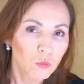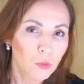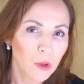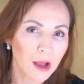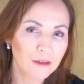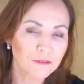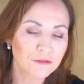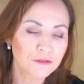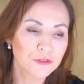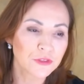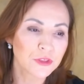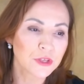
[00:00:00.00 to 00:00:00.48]

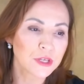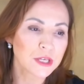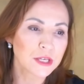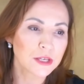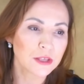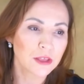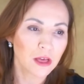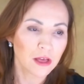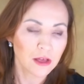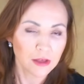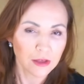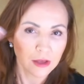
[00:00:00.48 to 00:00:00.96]
I
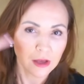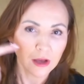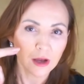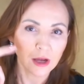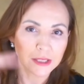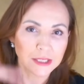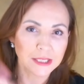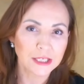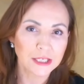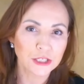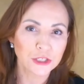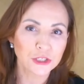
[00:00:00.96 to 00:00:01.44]

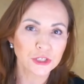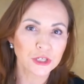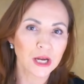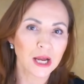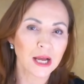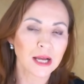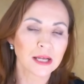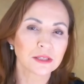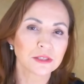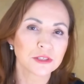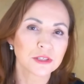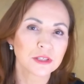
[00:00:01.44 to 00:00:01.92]
need you
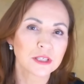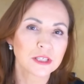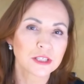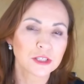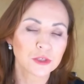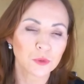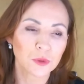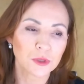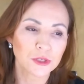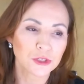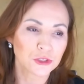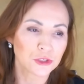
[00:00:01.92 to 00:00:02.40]
to answer these
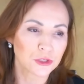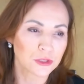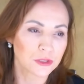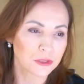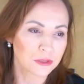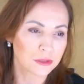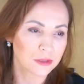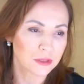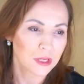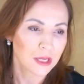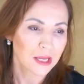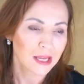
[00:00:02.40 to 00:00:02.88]

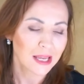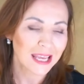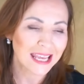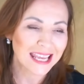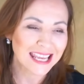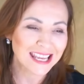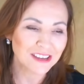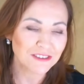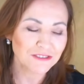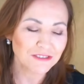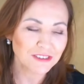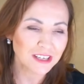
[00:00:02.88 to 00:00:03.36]
questions,
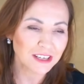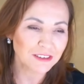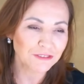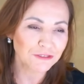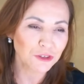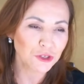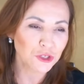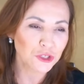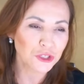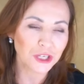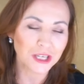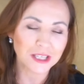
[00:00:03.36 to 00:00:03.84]
even
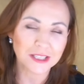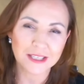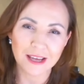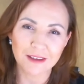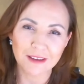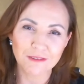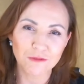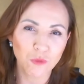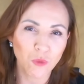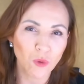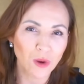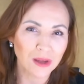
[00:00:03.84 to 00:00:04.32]
if you just
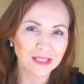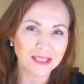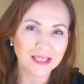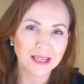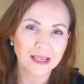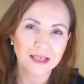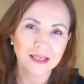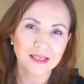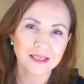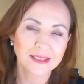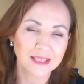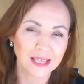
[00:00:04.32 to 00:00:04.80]
have
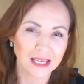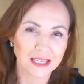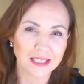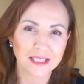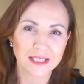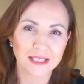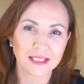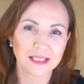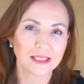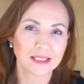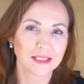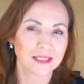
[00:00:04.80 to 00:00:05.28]
one
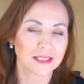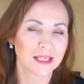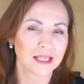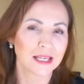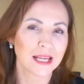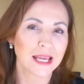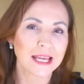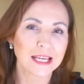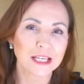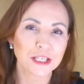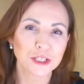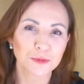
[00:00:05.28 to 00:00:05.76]
sentence
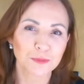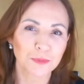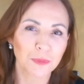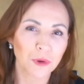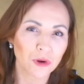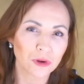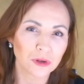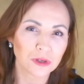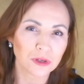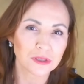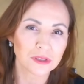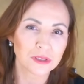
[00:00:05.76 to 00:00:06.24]
in each
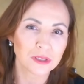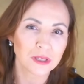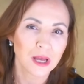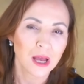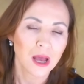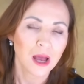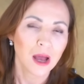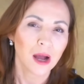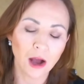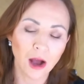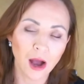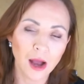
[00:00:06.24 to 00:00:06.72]
box.
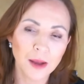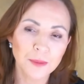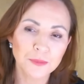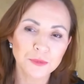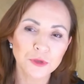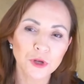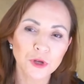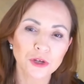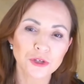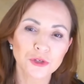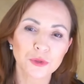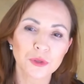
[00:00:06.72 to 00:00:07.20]

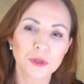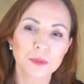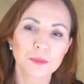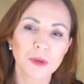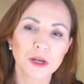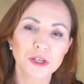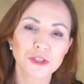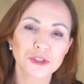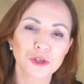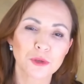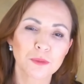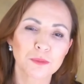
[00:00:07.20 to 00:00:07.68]
I'm not doing
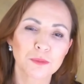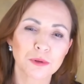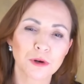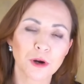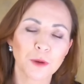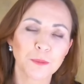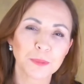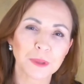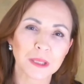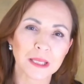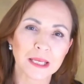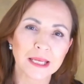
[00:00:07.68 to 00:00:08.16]
my job
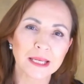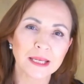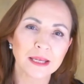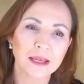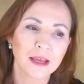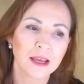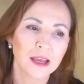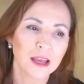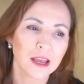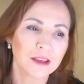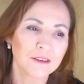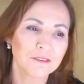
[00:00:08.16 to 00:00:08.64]
properly
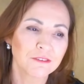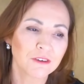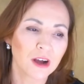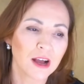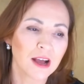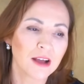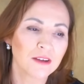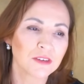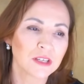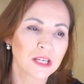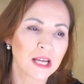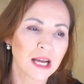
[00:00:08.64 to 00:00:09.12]
if I
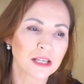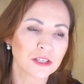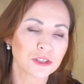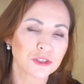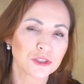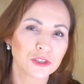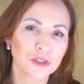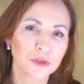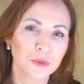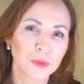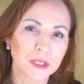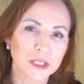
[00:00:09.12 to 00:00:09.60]
haven't
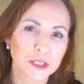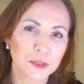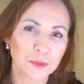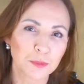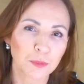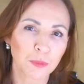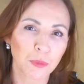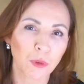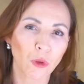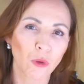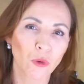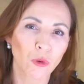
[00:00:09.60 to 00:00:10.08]
asked you to
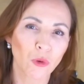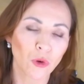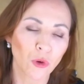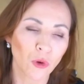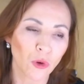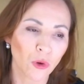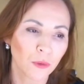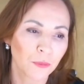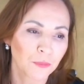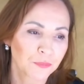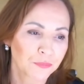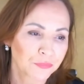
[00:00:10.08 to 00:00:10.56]

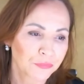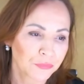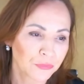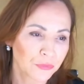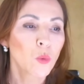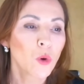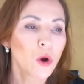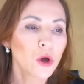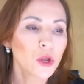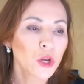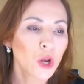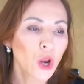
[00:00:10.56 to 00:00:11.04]
explore.
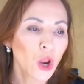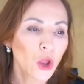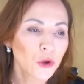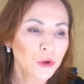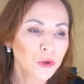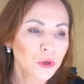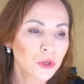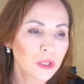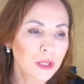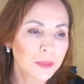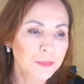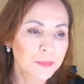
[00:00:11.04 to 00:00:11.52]
What
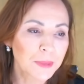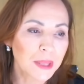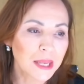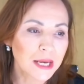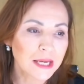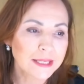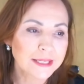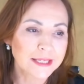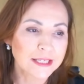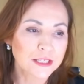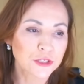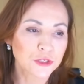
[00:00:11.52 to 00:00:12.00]
local
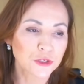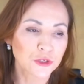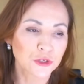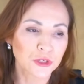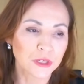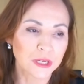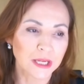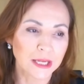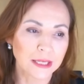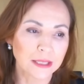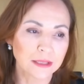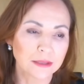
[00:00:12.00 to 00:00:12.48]
amenities do
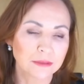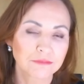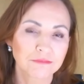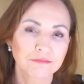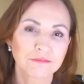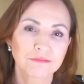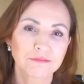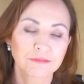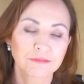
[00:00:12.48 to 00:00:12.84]
you need?